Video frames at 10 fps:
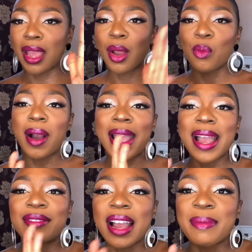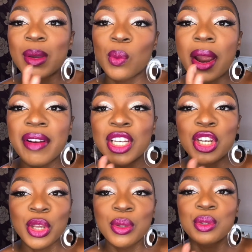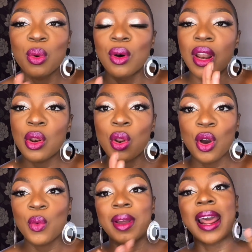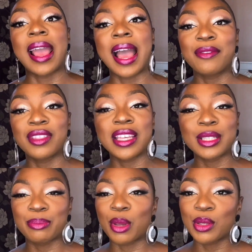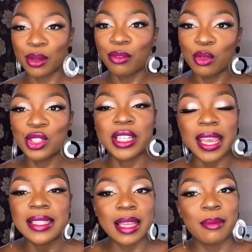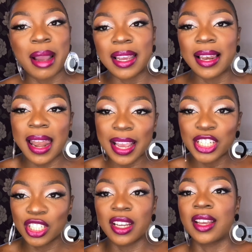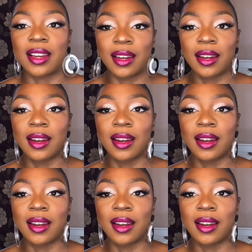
Why have I been wearing nudes all along when I have these beautiful shades in my collection?